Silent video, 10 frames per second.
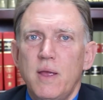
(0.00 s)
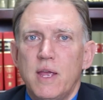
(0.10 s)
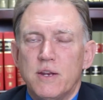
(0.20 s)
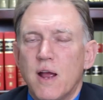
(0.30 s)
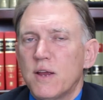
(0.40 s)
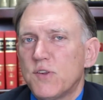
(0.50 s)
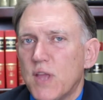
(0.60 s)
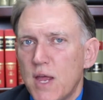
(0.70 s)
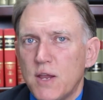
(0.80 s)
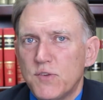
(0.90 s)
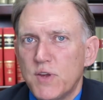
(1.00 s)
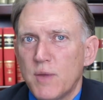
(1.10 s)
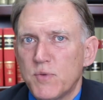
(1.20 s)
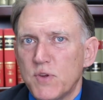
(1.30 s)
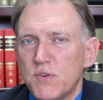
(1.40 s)
intoxicating
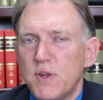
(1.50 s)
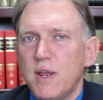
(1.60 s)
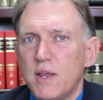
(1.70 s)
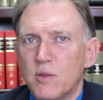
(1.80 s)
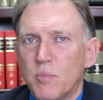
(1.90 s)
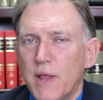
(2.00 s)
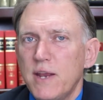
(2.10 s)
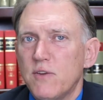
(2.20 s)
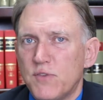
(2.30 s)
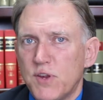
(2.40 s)
substance in the plaintiff's